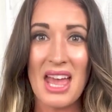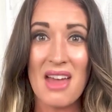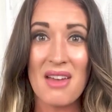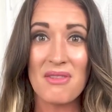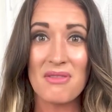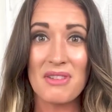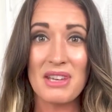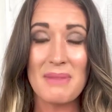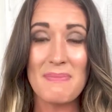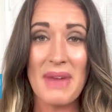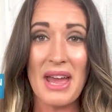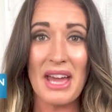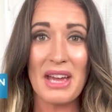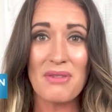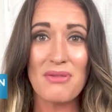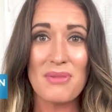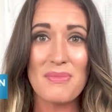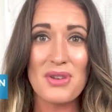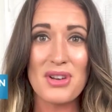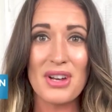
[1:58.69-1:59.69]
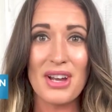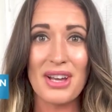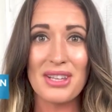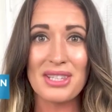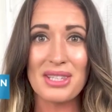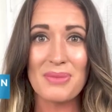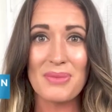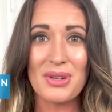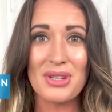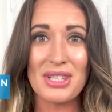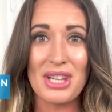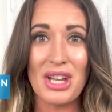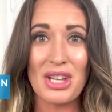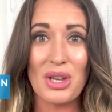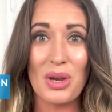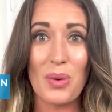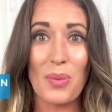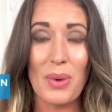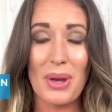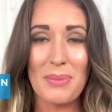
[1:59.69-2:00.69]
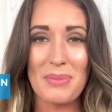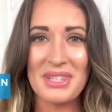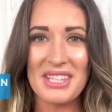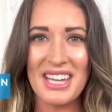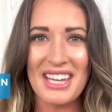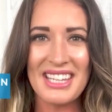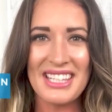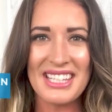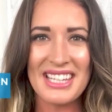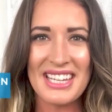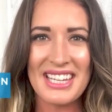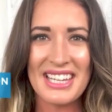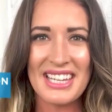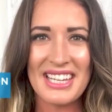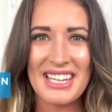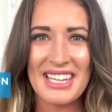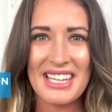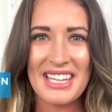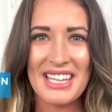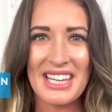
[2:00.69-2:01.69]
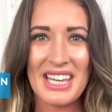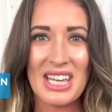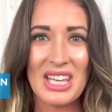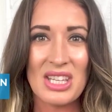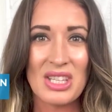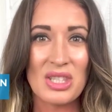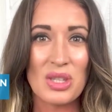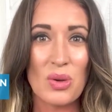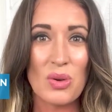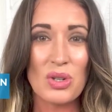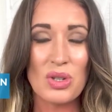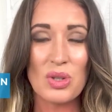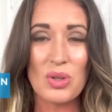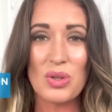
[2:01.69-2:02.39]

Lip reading: feedback from your customers on your website, social